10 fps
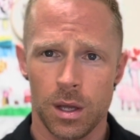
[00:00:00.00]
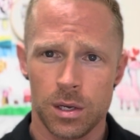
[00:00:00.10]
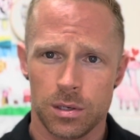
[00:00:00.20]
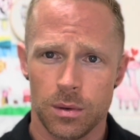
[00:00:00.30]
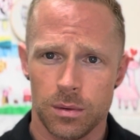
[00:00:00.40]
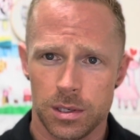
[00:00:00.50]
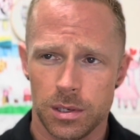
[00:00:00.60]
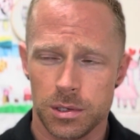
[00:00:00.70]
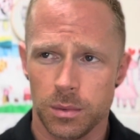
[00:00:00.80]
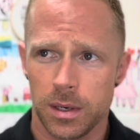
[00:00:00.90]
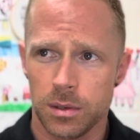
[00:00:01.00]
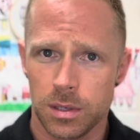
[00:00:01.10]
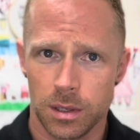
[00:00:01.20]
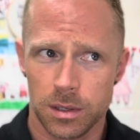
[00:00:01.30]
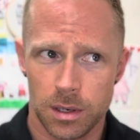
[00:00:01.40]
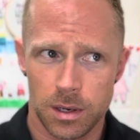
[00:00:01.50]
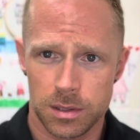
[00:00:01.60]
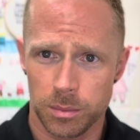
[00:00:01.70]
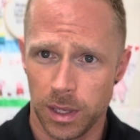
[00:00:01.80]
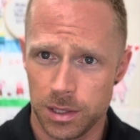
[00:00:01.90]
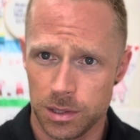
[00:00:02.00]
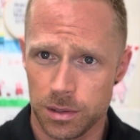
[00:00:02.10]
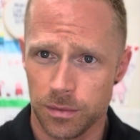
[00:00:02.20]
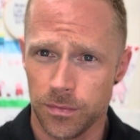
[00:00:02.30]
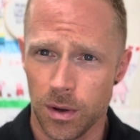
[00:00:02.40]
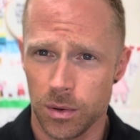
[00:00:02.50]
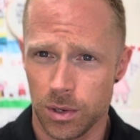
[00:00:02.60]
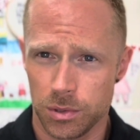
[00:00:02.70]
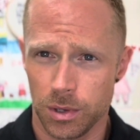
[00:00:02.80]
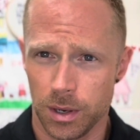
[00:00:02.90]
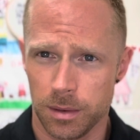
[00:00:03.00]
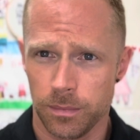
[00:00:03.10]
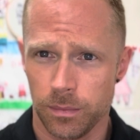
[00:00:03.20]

So this is what utilitarianism places the focus on.